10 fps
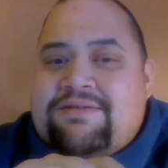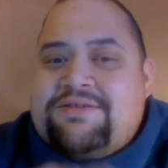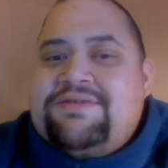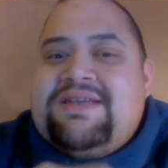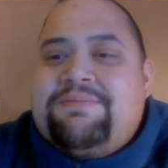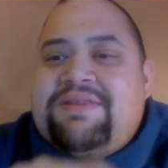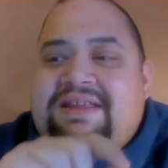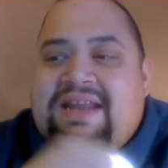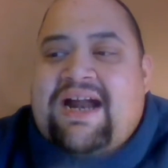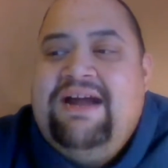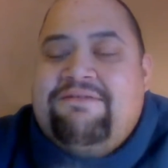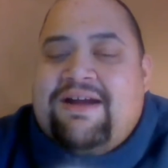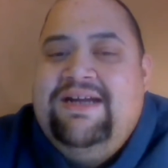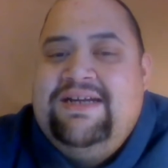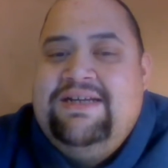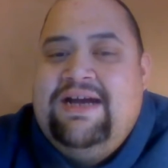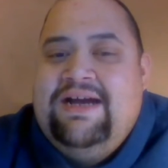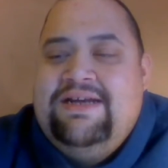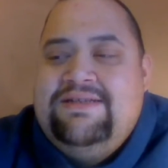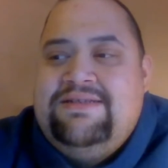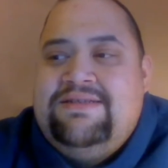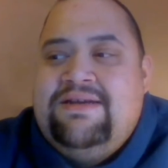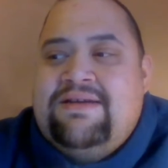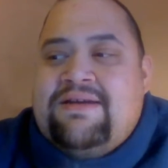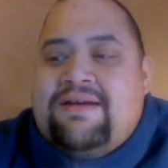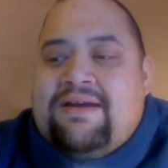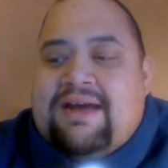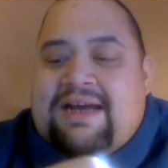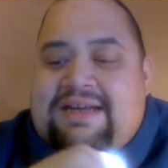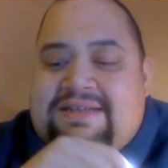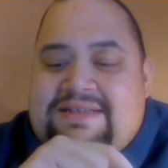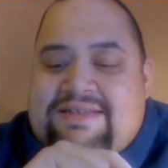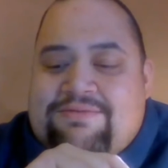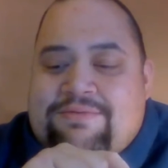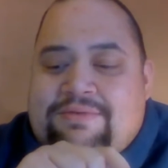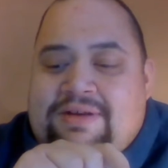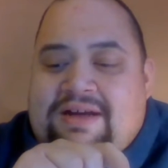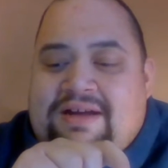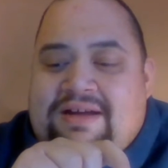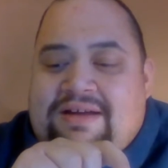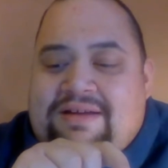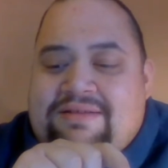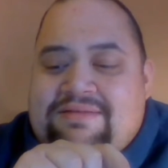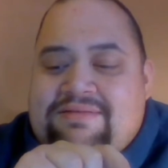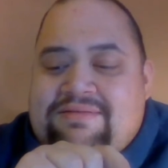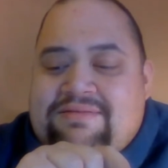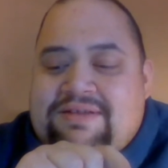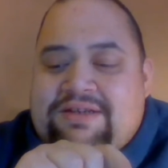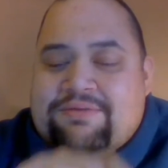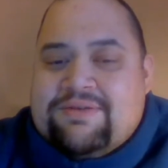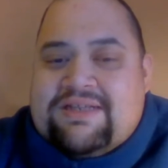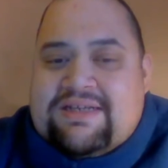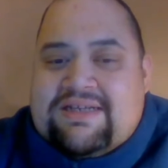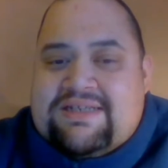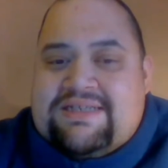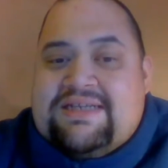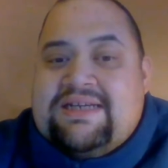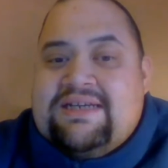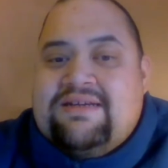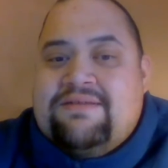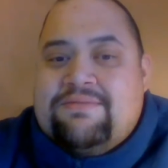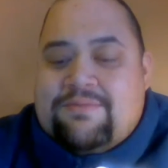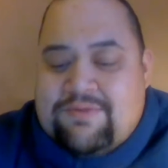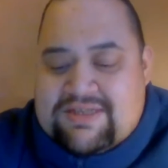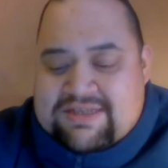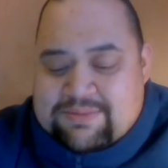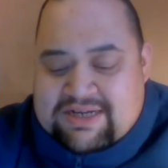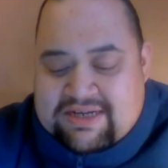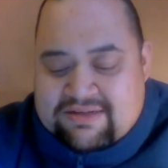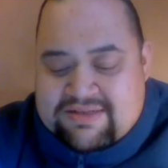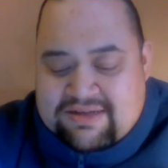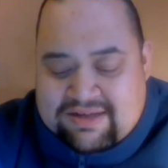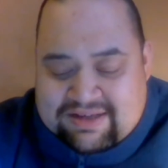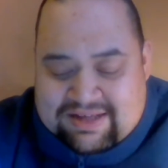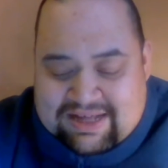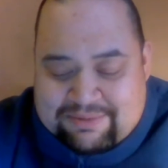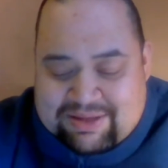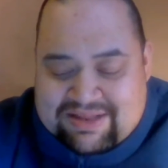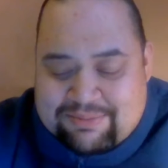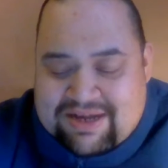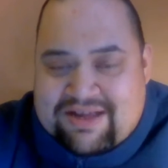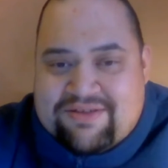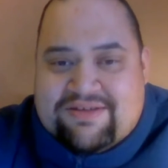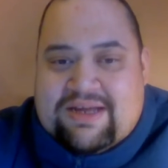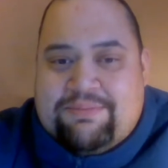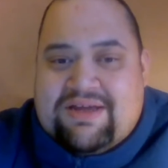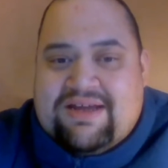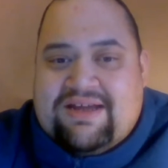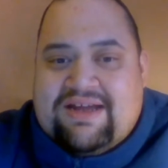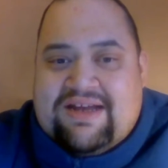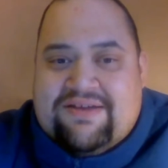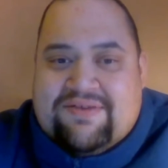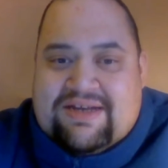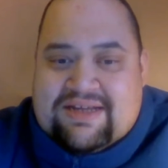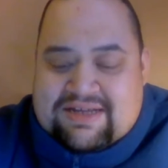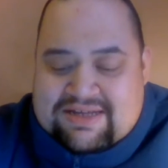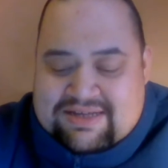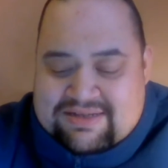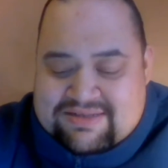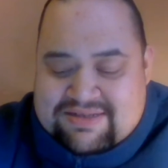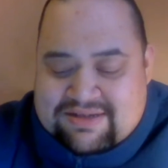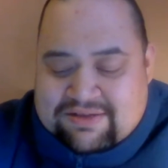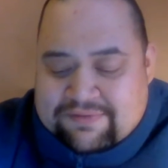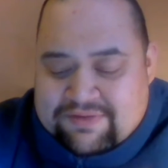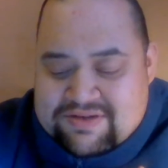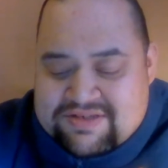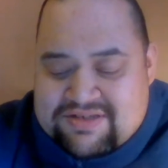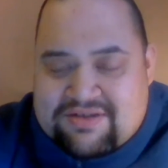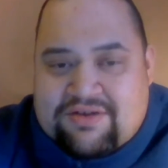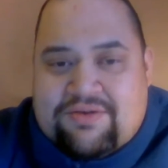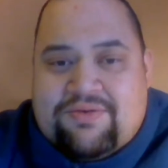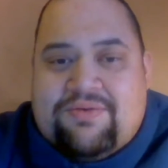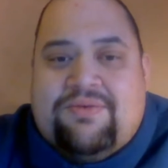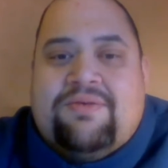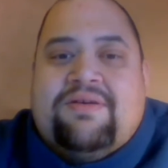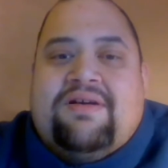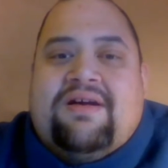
do something that I recognized as really going to sink in with somebody else. And then my other nitpick kind of idea is there's no